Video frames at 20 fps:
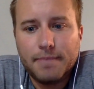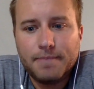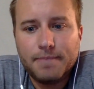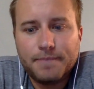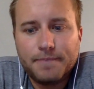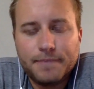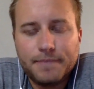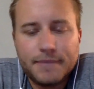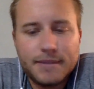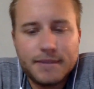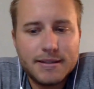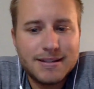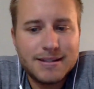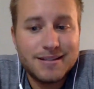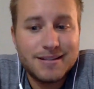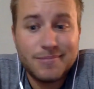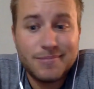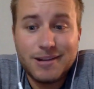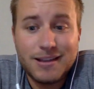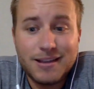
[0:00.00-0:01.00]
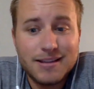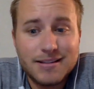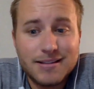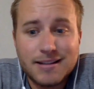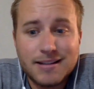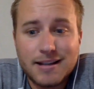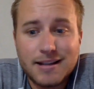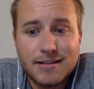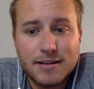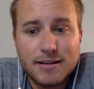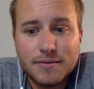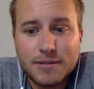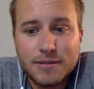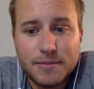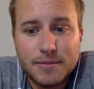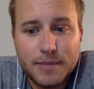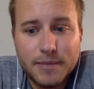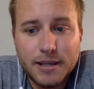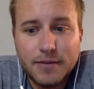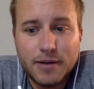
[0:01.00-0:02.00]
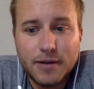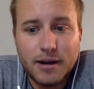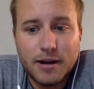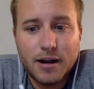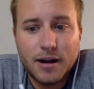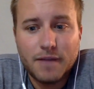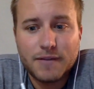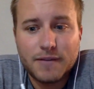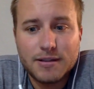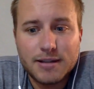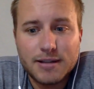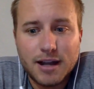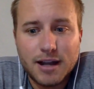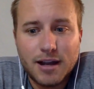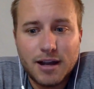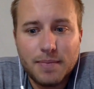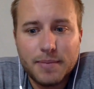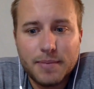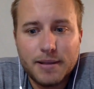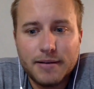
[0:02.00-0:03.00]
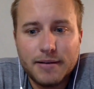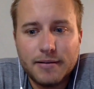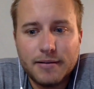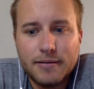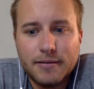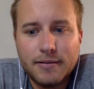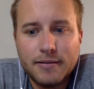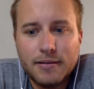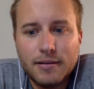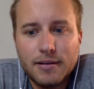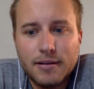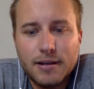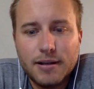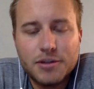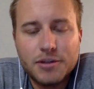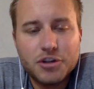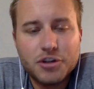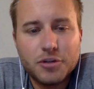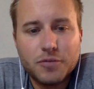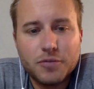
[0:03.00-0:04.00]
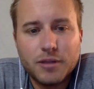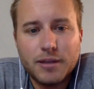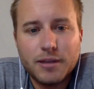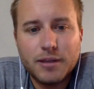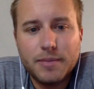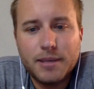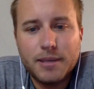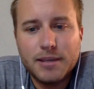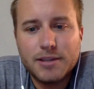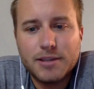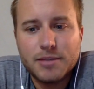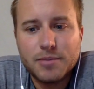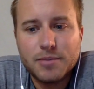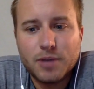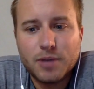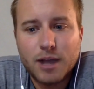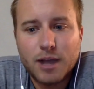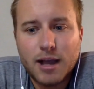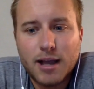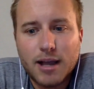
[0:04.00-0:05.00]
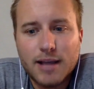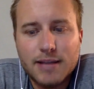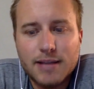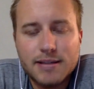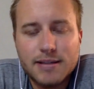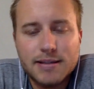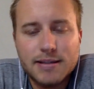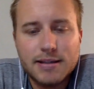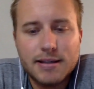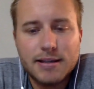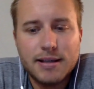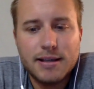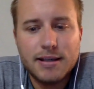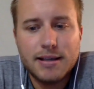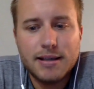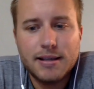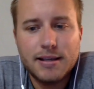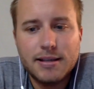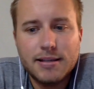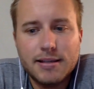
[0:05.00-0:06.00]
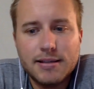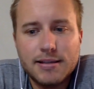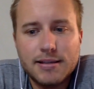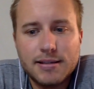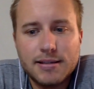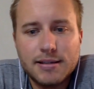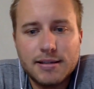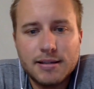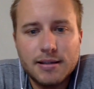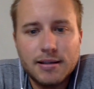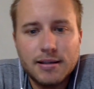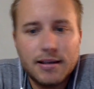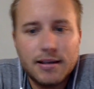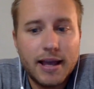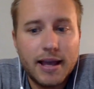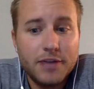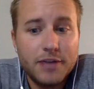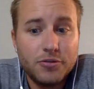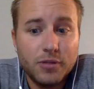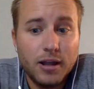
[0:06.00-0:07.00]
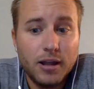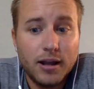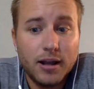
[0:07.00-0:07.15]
Somebody that stands out to me right off the top, and it shouldn't really be a surprise, is Andrew Luck.